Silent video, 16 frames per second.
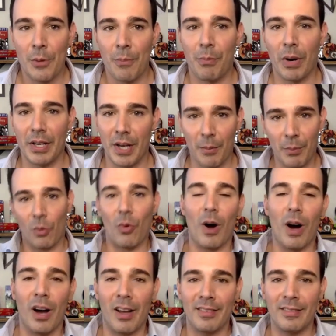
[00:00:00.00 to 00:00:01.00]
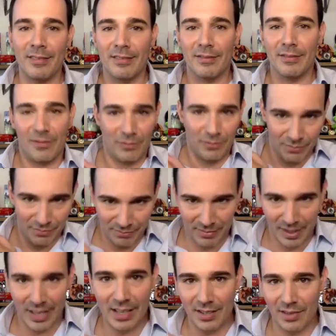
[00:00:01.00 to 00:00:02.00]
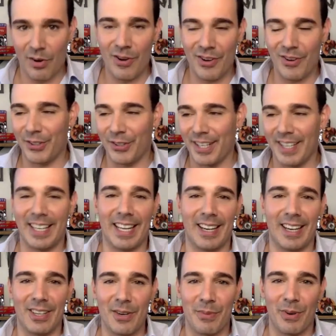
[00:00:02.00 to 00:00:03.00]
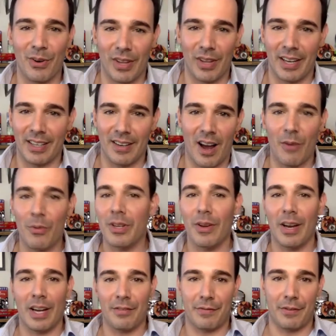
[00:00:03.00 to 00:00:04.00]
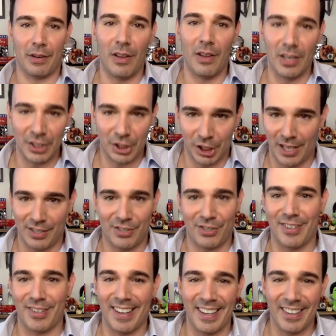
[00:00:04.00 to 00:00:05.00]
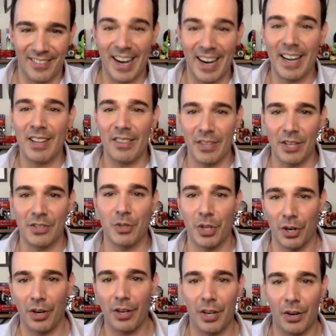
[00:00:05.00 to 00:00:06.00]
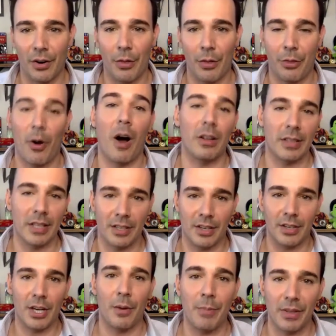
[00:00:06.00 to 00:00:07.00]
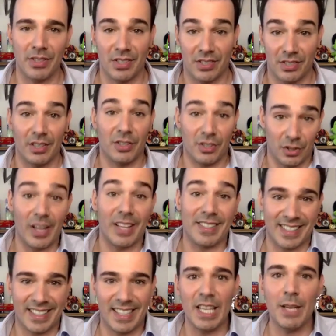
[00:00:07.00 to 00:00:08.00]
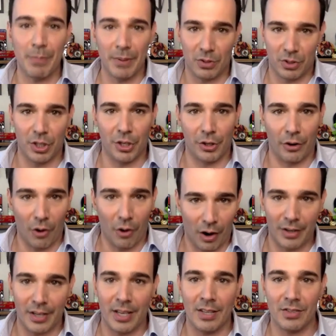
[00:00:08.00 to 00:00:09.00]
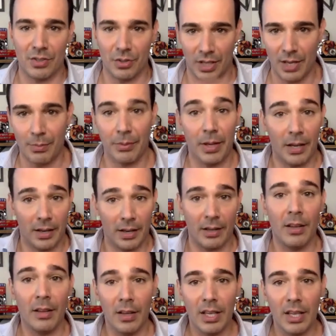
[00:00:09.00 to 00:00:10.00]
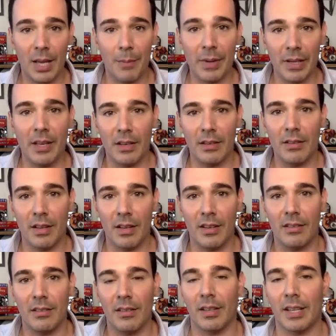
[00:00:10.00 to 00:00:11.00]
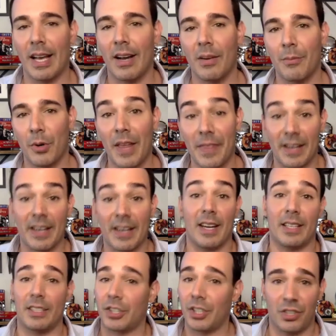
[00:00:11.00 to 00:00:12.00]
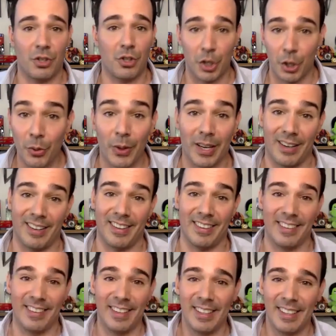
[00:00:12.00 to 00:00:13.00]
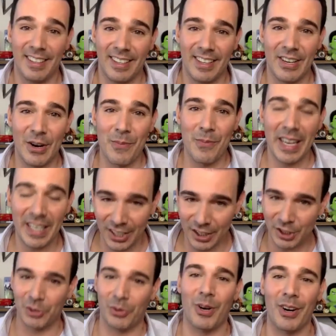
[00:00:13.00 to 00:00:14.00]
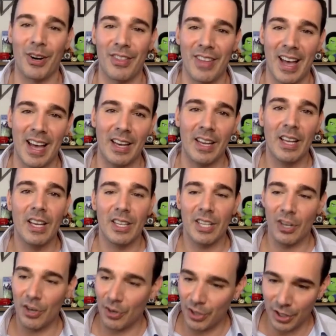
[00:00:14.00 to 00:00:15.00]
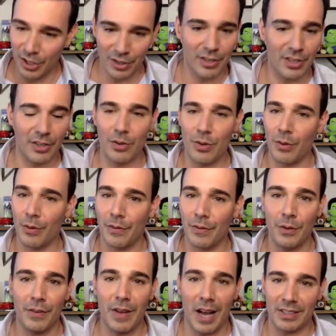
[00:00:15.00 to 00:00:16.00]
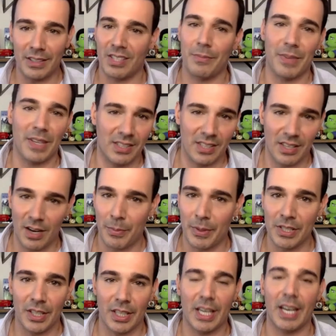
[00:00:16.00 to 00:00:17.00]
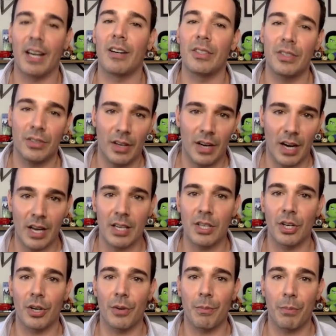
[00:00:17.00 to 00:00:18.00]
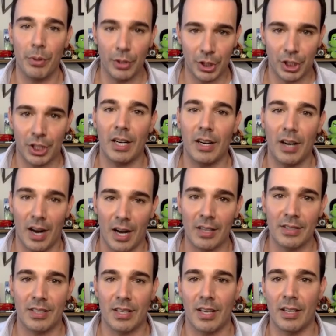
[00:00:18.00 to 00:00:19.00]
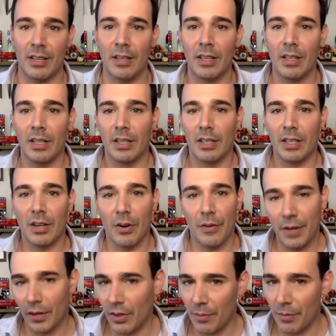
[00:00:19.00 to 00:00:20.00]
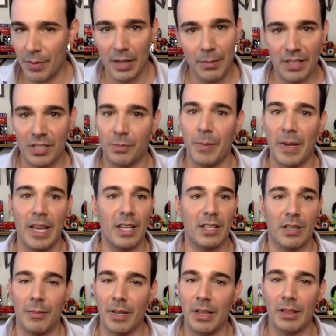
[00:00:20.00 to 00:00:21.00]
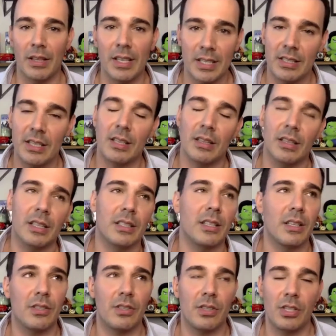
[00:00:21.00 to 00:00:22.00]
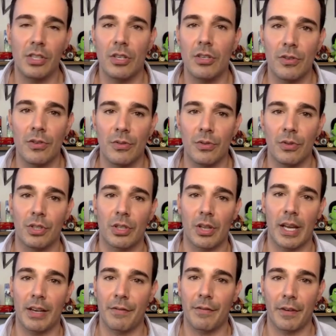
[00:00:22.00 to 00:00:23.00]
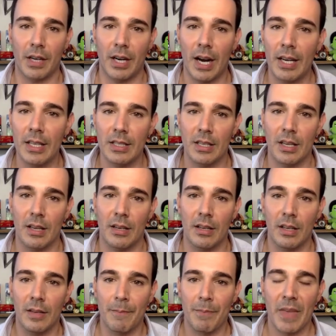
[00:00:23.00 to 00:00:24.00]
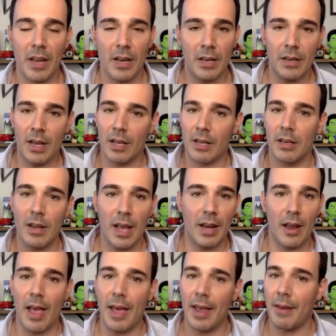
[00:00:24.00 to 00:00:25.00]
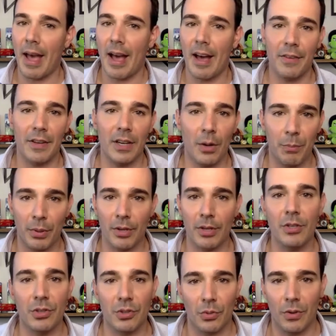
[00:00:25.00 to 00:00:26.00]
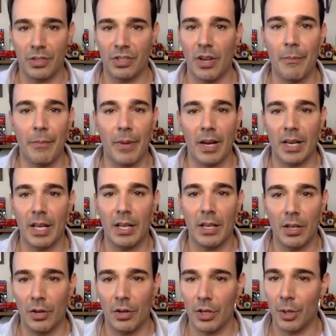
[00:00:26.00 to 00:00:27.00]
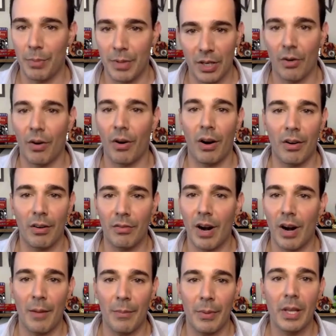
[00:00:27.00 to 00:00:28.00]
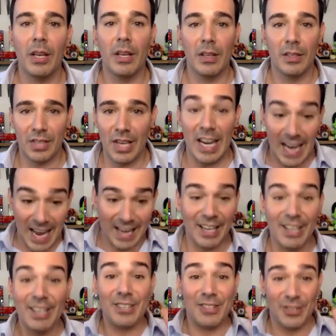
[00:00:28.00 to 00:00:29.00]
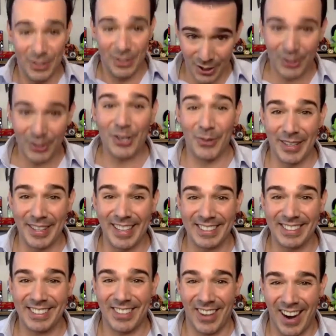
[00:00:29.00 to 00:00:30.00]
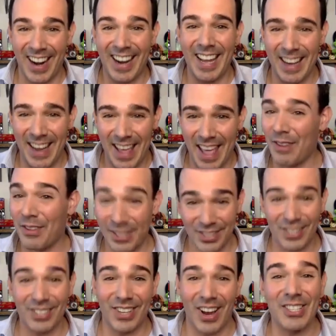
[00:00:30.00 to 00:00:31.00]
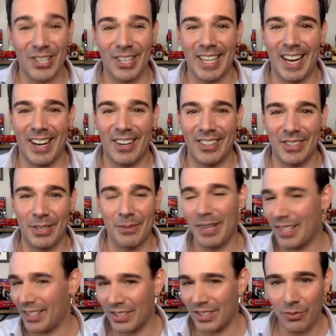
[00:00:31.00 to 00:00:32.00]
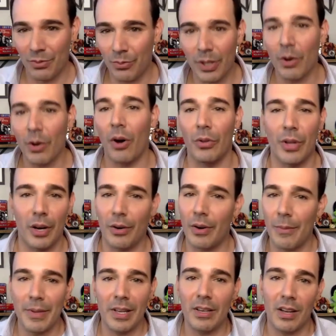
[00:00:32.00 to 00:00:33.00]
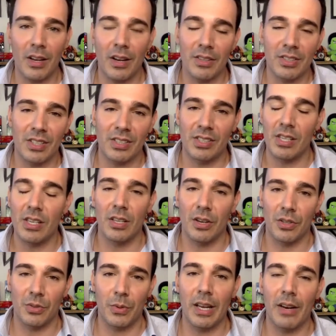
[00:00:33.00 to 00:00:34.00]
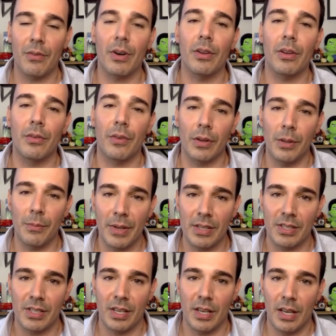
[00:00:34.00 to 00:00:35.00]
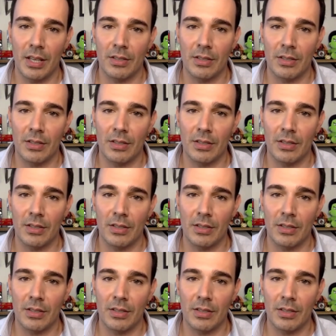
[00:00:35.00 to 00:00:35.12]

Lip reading: But number one, they need to hold it accountable, like not what you had for lunch yesterday, right? You're a thought leader, you're a business leader. So let's keep it to your audience. So keeping it accountable, and then just doing it. You know, making sure that, you know, you've got something set up on your calendar and you're pushing content. You know, if you're in the B2B space, I mean, LinkedIn is huge, like, for content, and having a producer or somebody, you know, your PR rep saying, hey, you're doing this, all right? And this is on your calendar, because we all know, I mean, us as CEOs, we get really, really busy.